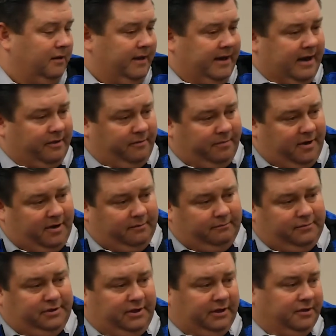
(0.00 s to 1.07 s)
lay down the bunt.
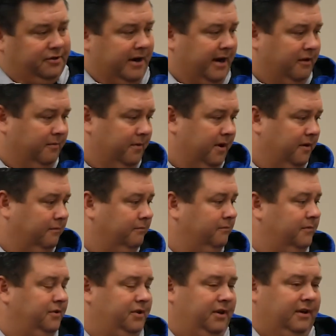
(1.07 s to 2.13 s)
She can drag the bunt.
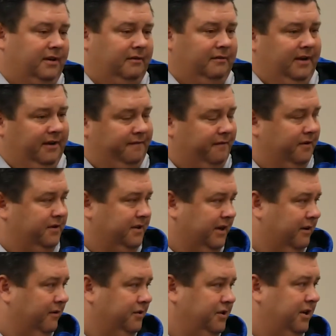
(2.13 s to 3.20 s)
She can hit for a
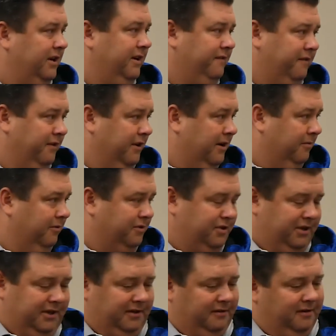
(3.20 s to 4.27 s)
single. She can hit for a double.
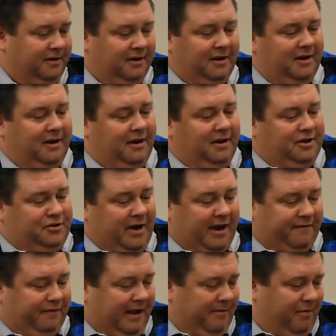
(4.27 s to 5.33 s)
She can
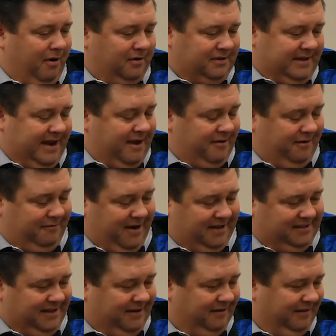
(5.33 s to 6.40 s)
track fly balls down in right
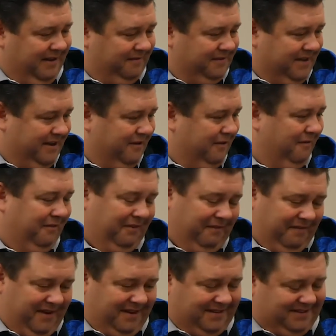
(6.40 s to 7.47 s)
center, left center, over the
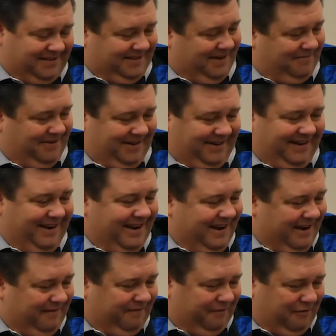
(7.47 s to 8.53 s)
fence. I mean,
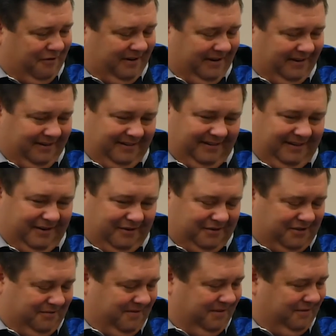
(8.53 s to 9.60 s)
in Florida,
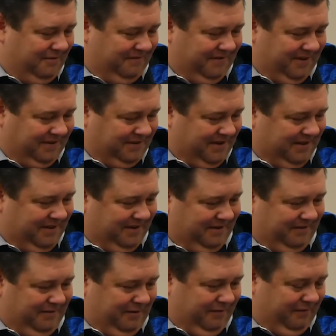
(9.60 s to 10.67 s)
she went through the fence, I think,
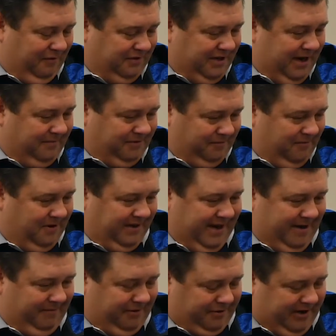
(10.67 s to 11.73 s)
3 or 4 times in one
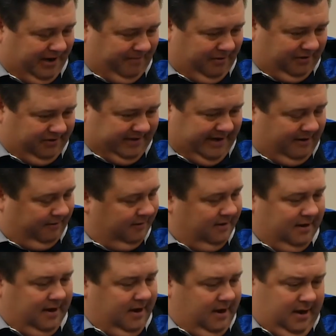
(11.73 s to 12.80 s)
game to track balls down.
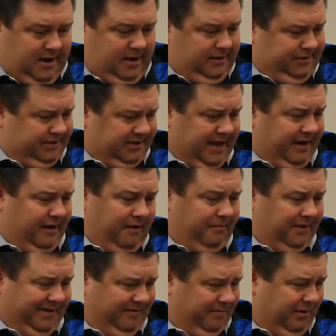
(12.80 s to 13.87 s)
She's got an
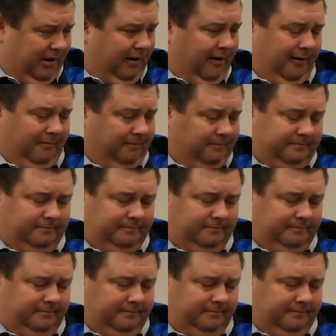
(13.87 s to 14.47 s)
unbelievable arm.